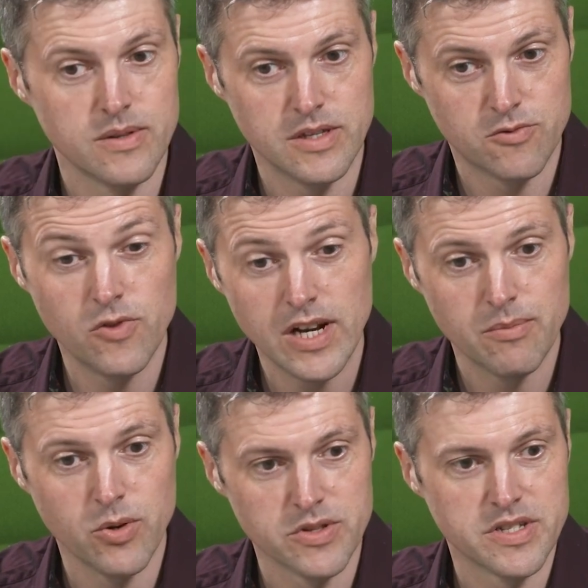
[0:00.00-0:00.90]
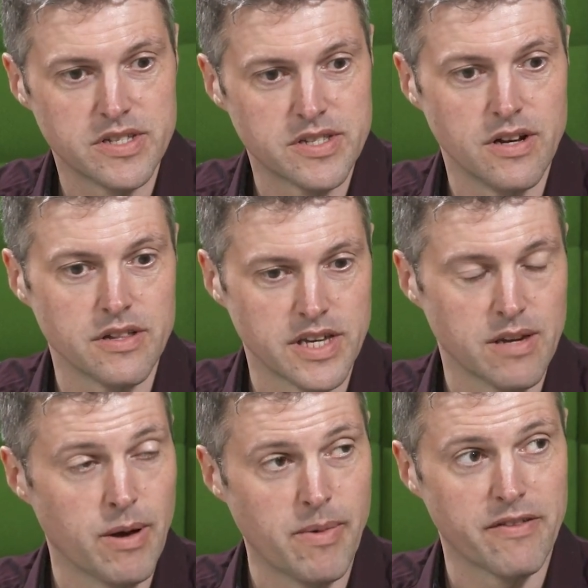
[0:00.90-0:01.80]
It's really important to start
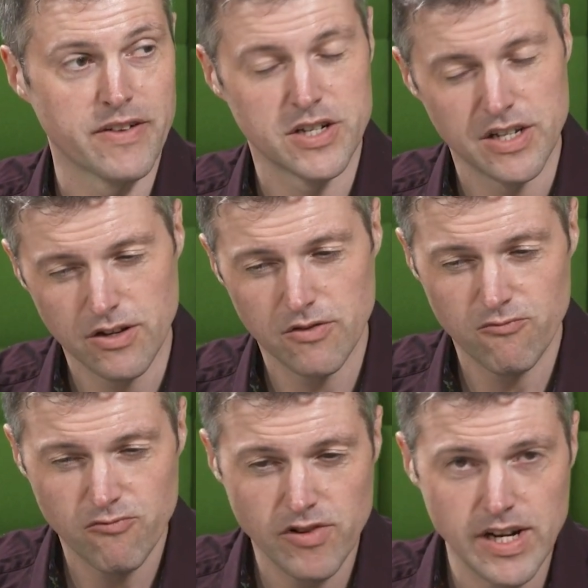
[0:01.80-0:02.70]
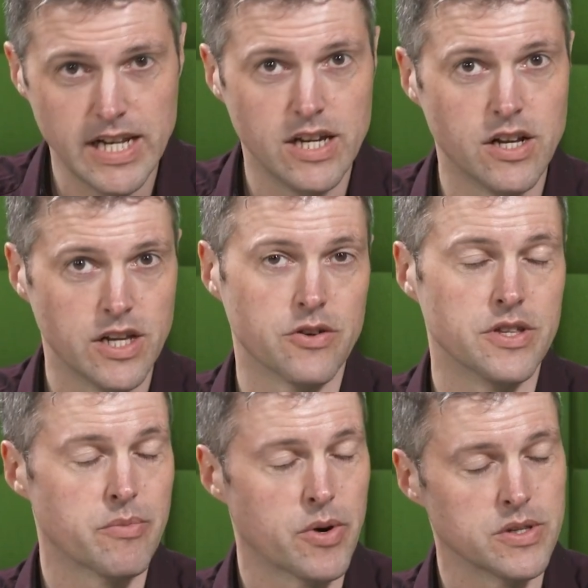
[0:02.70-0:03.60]
thinking about manufacturing really early on
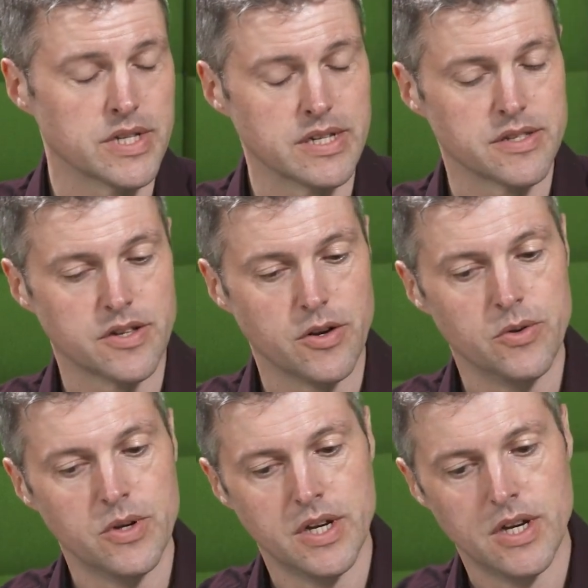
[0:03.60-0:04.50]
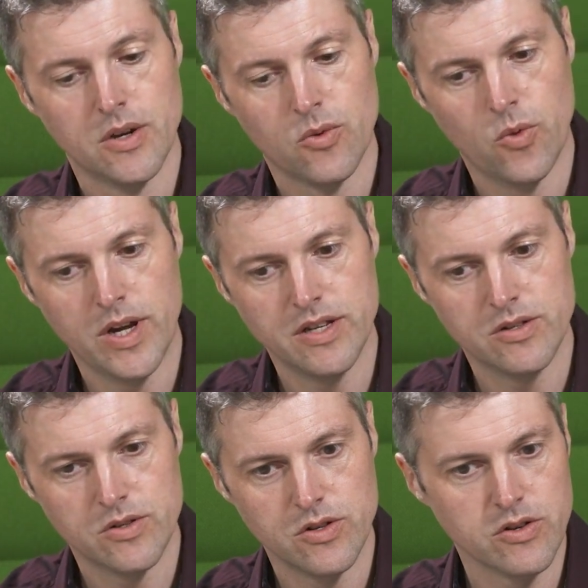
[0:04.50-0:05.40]
in the process. So
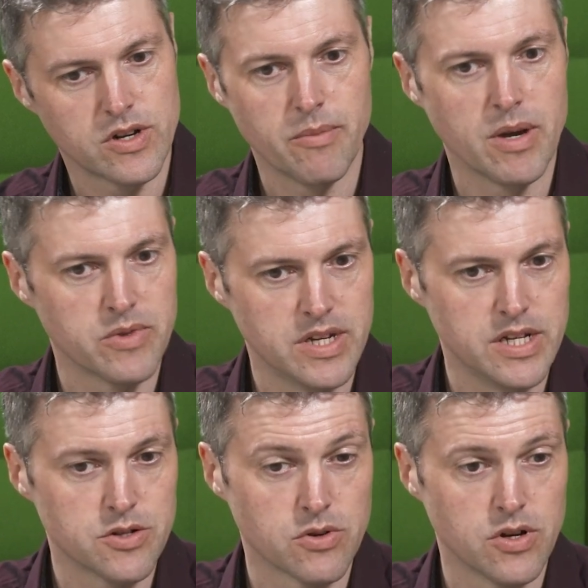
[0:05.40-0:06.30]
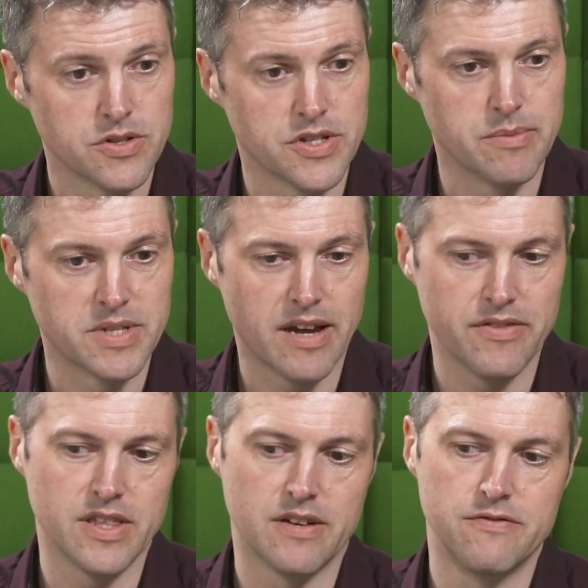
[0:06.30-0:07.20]
when you're coming up with the initial concepts,
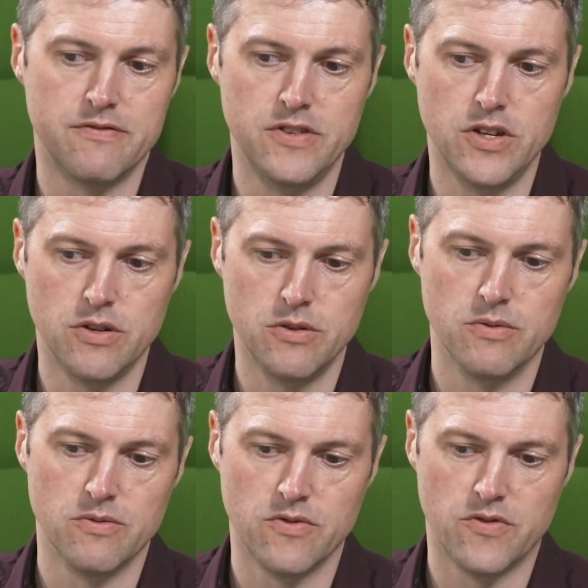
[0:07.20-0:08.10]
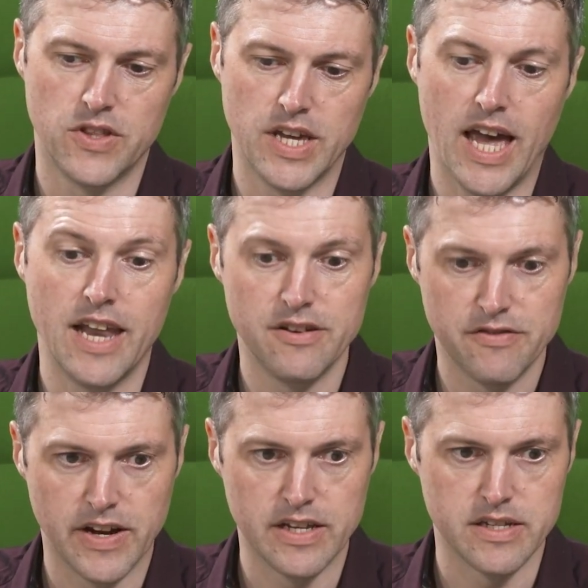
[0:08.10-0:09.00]
having that view for the end
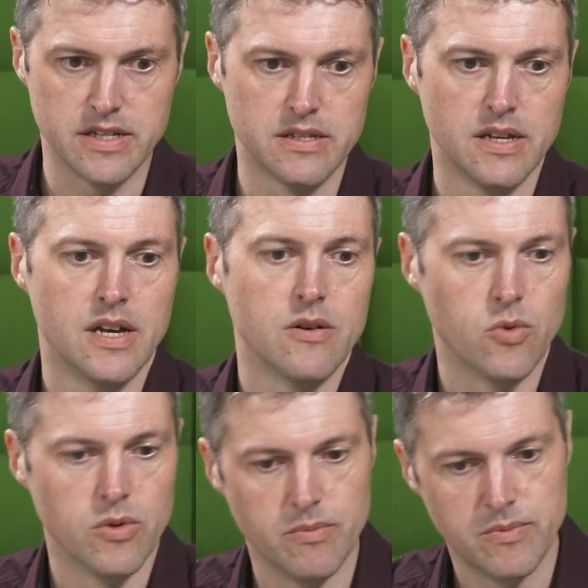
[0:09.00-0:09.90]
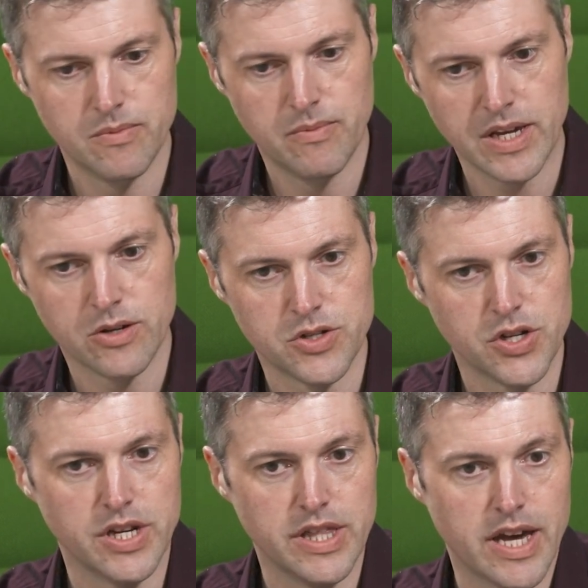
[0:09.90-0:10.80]
phases will make your
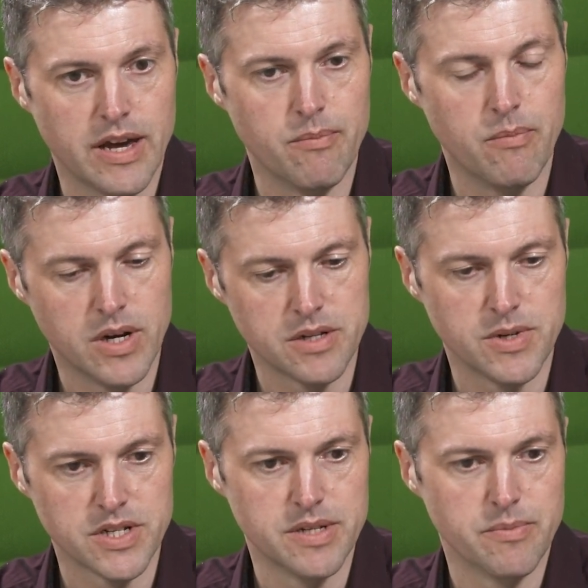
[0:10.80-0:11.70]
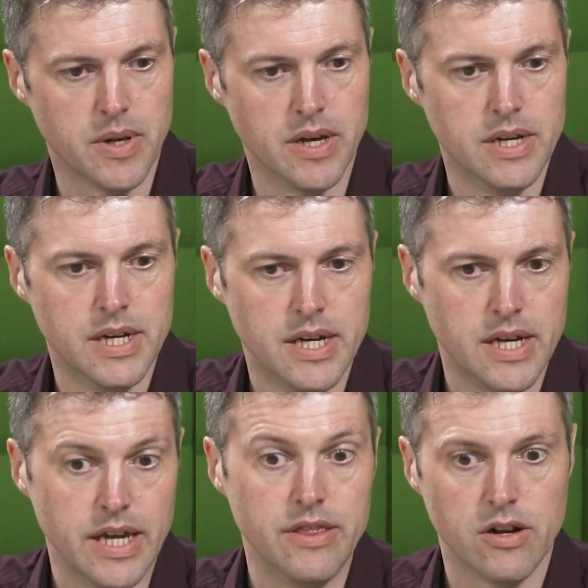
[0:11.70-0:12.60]
journey there much simpler
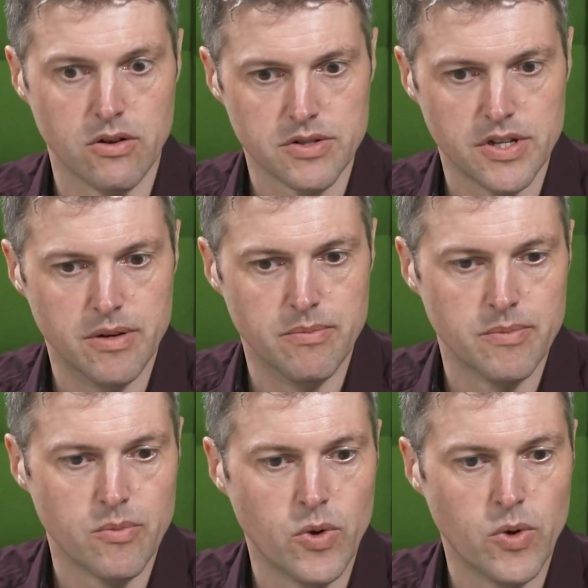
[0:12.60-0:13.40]
in the long term.